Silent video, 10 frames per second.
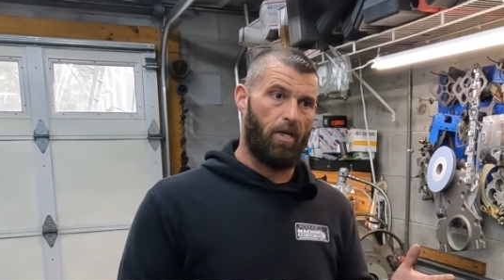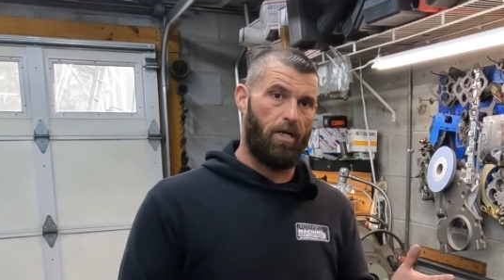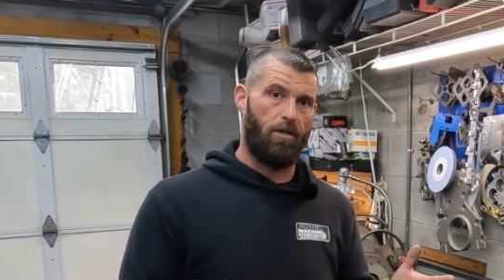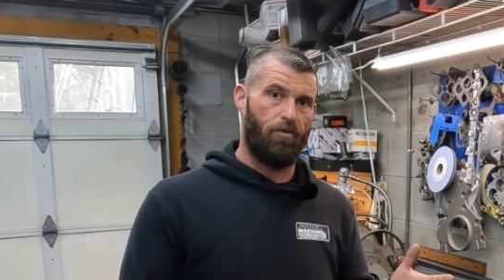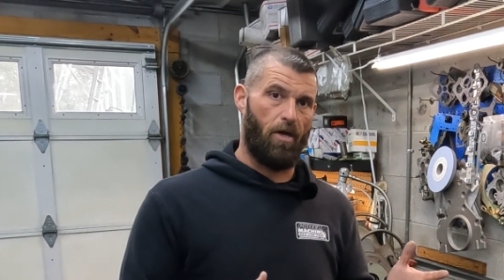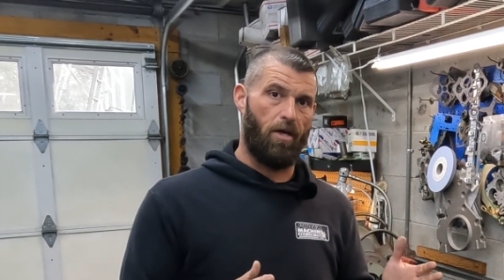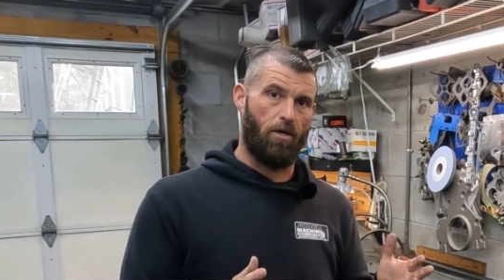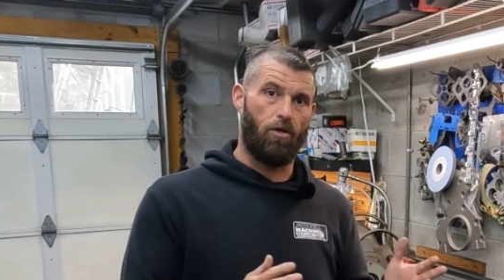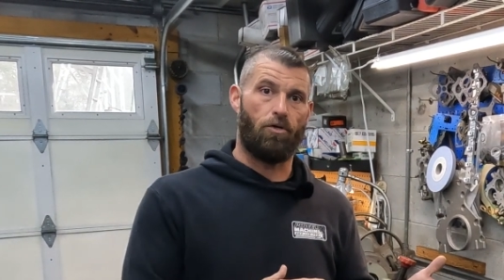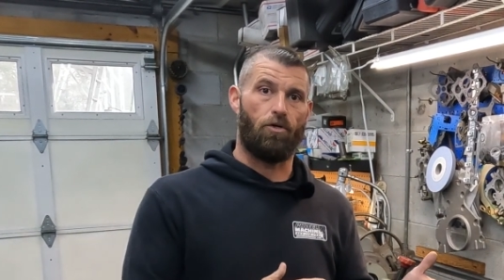
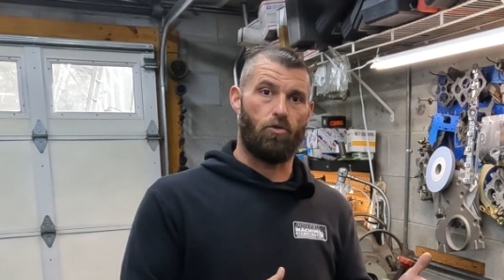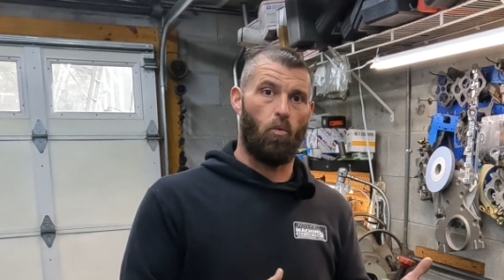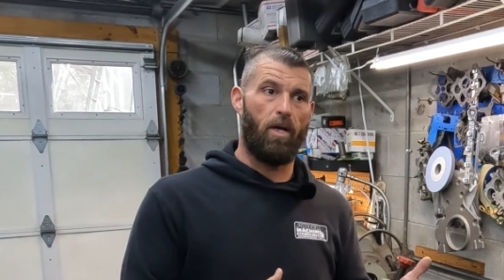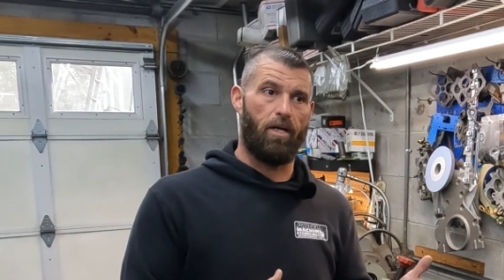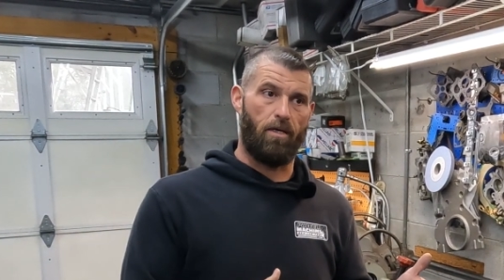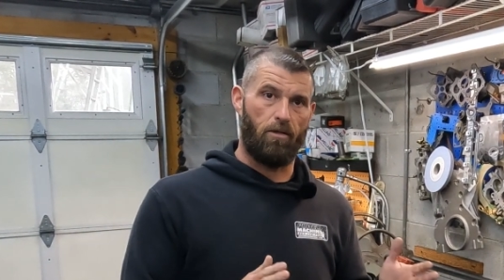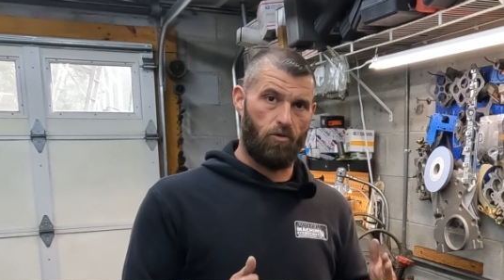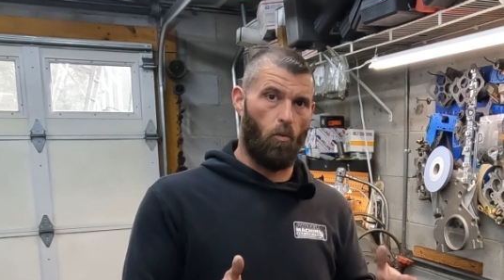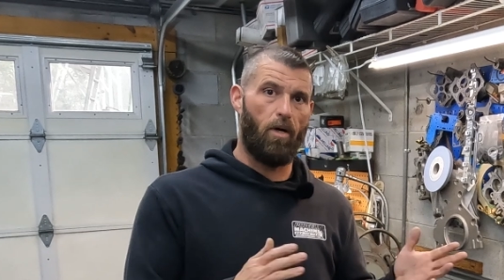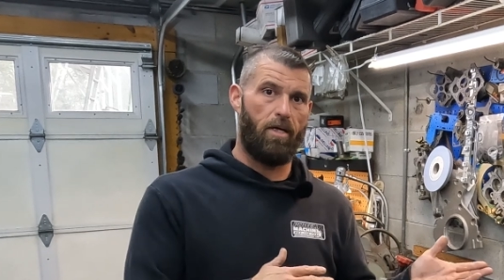anything under 20,
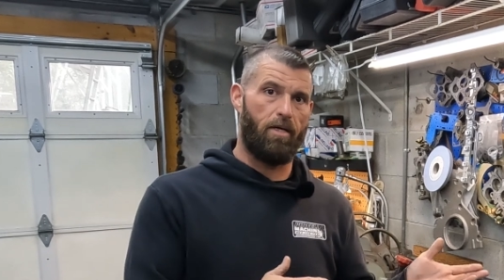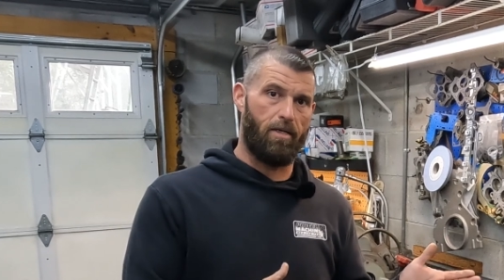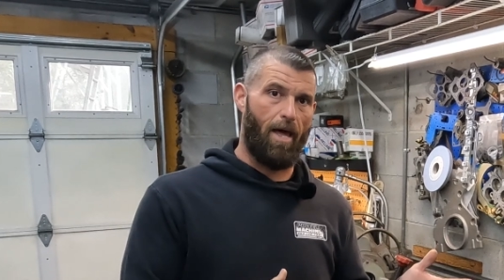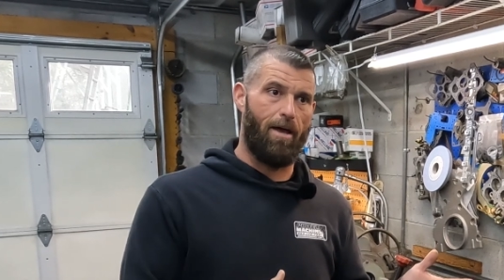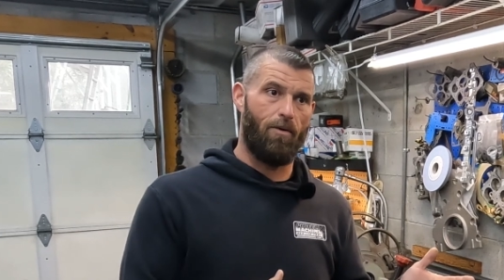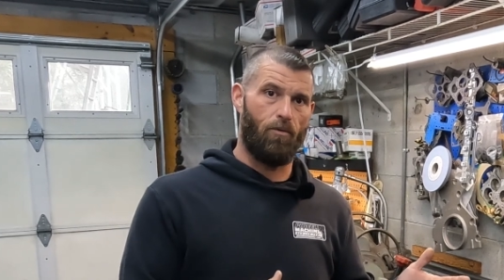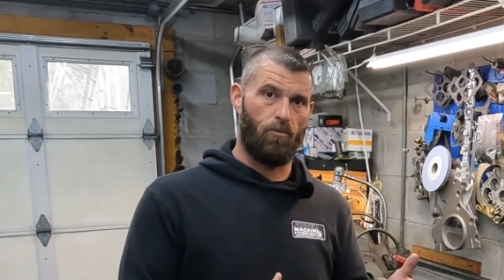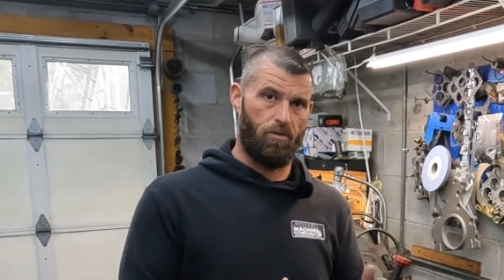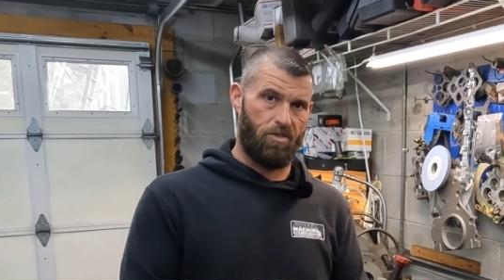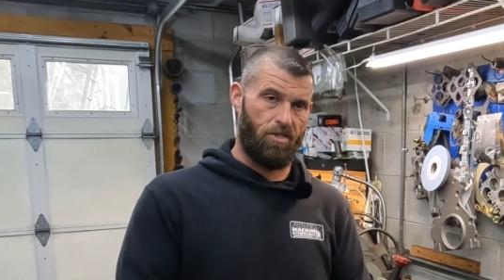20 and
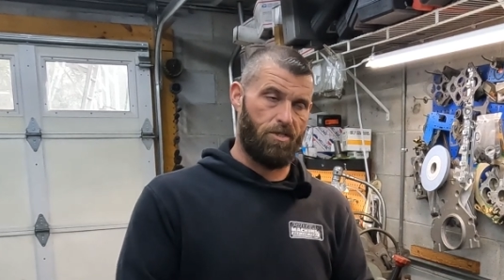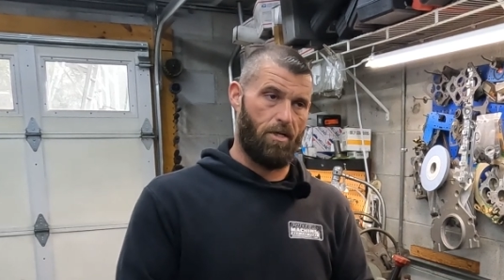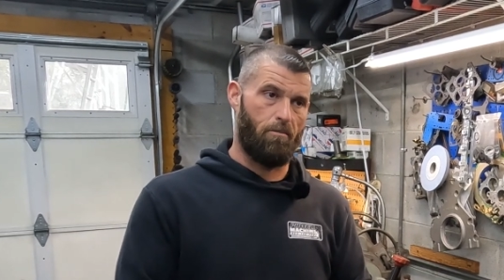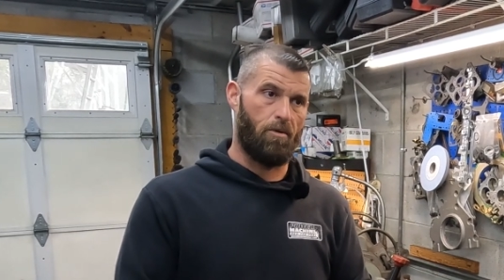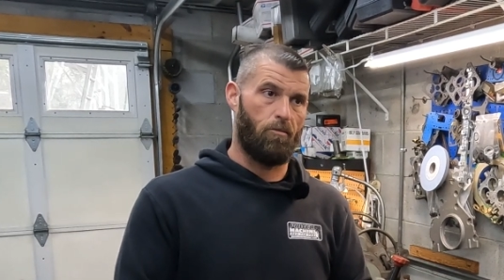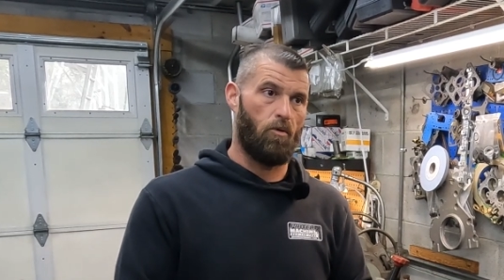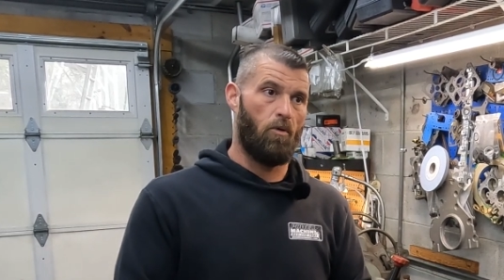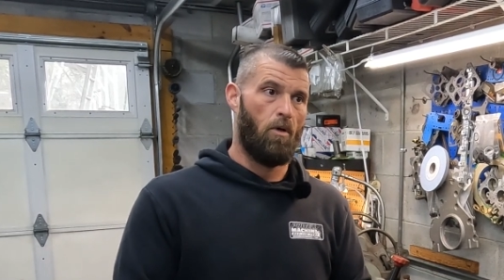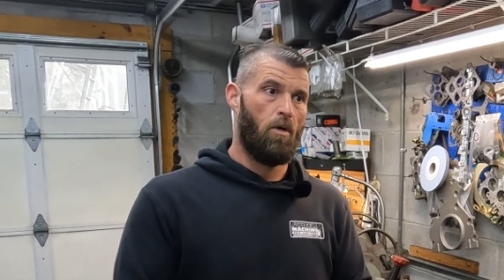down was acceptable.